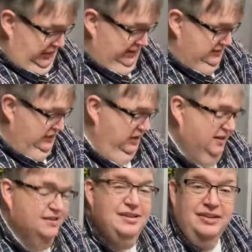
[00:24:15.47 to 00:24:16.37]
Good thing it's
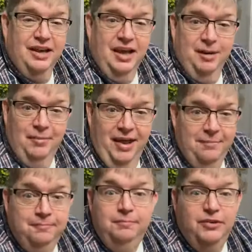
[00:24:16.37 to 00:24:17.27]
good because I didn't got to
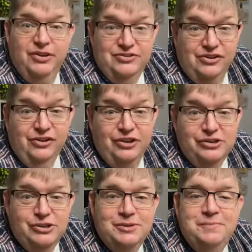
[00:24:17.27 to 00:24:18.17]
make, but it's
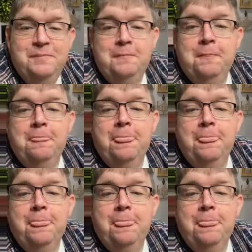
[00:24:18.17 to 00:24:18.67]
delicious.